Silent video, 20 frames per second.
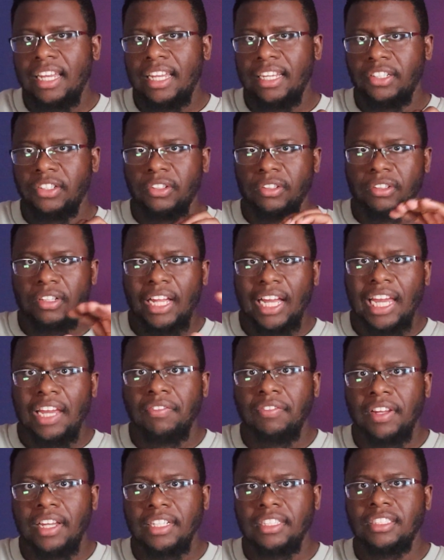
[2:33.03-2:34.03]
in your
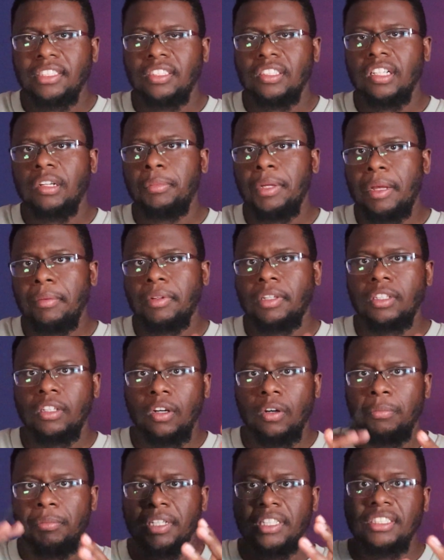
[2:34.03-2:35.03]
life and still be able to
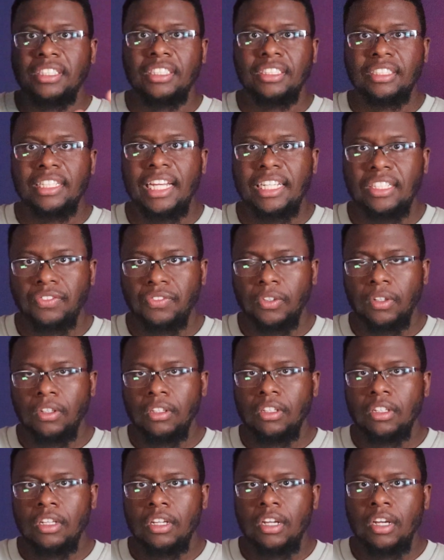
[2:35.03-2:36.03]
go be
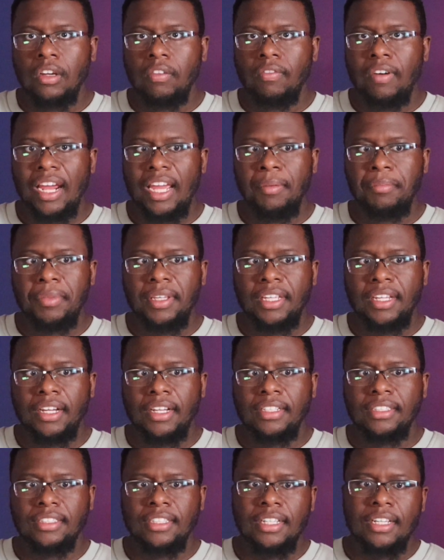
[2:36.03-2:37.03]
successful, right?
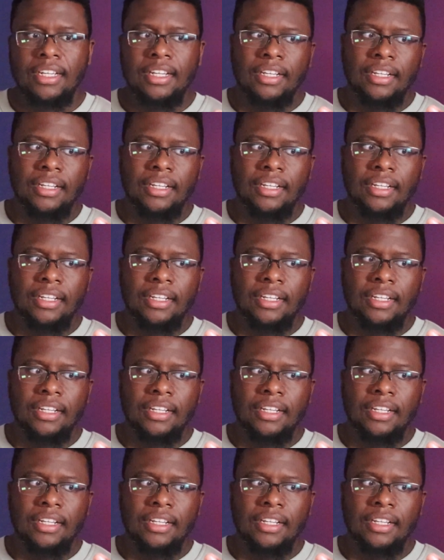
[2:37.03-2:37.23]
Because